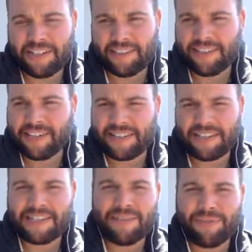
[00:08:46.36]

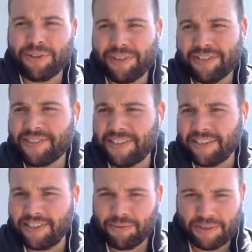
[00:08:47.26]
let's have a look and
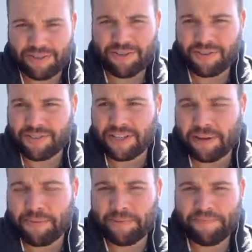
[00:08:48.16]
see what it turns up.